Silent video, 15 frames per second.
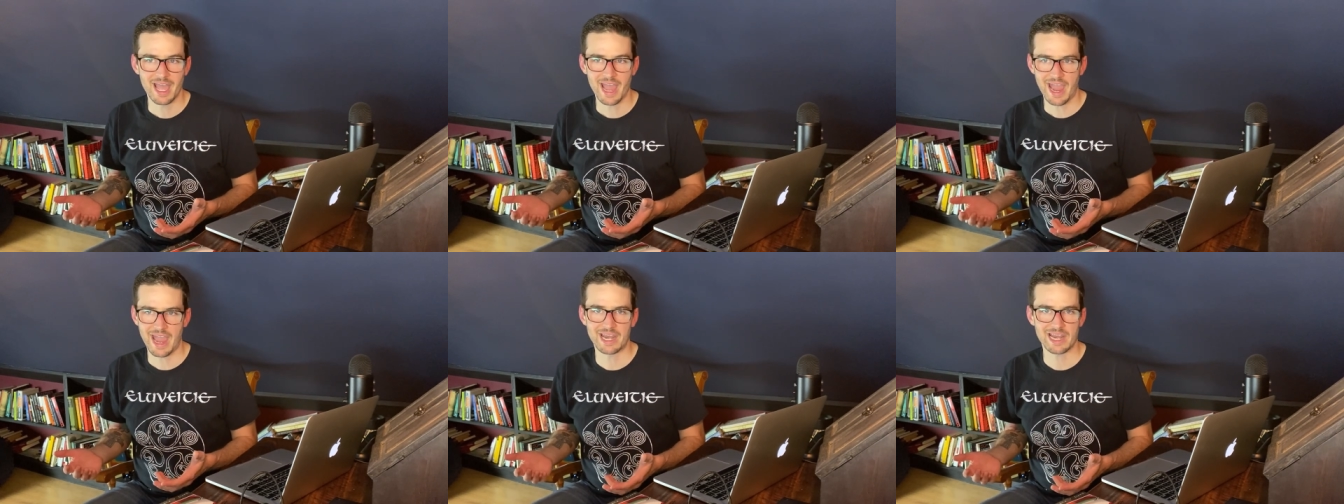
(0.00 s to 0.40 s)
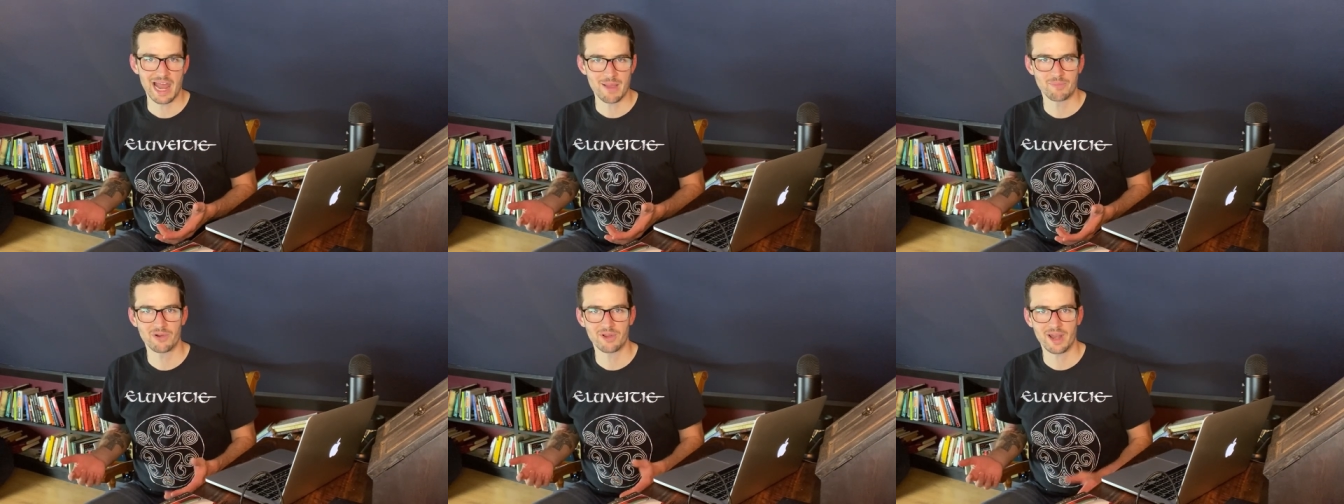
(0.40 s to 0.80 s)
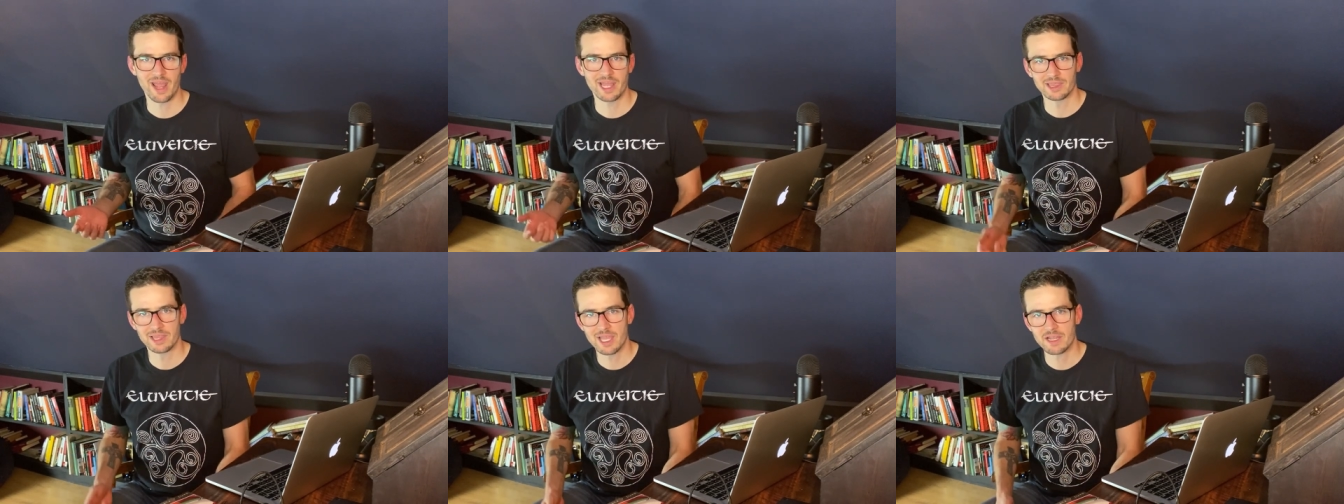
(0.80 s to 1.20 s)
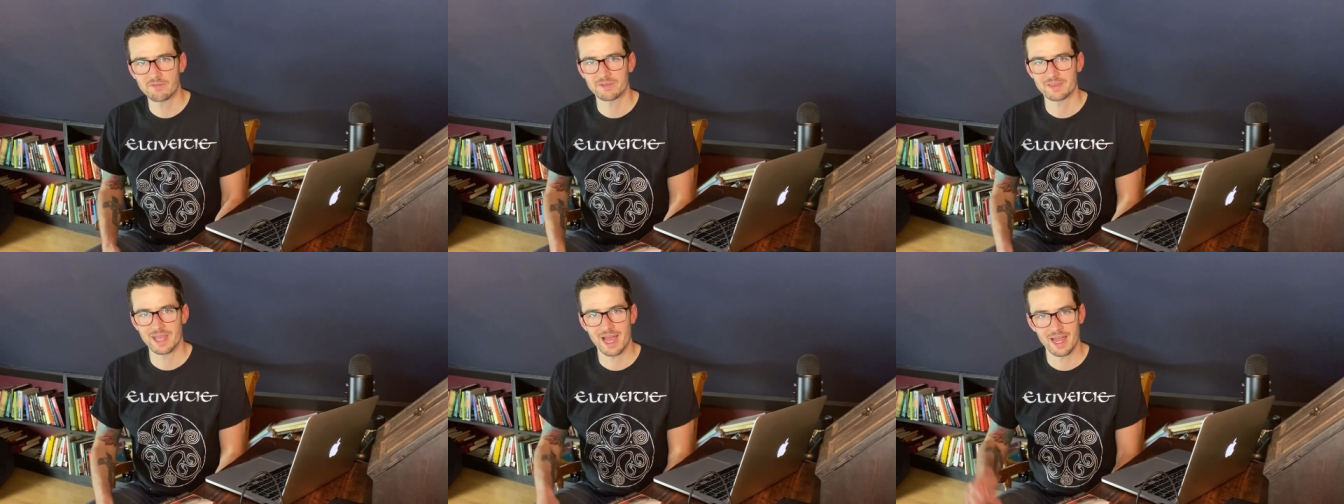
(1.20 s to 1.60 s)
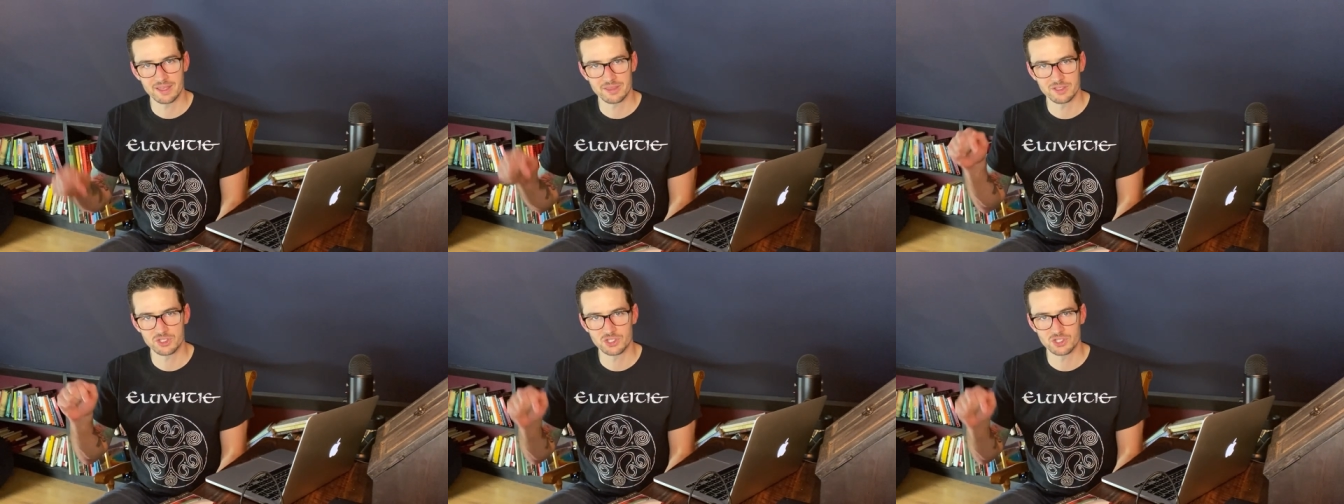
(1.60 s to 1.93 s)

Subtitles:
and I put a link for that in the